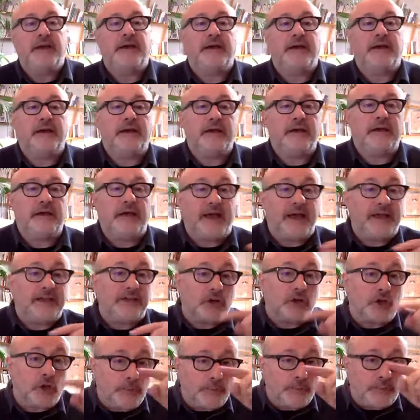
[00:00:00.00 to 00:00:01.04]

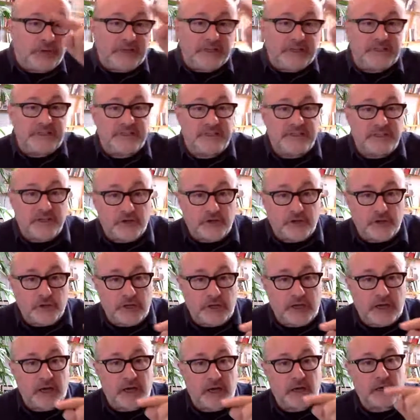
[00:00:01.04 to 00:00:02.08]
and a complete
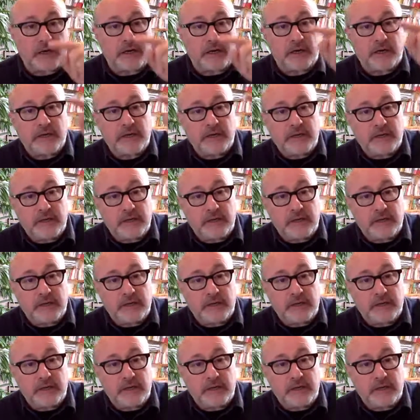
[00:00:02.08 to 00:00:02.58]
circular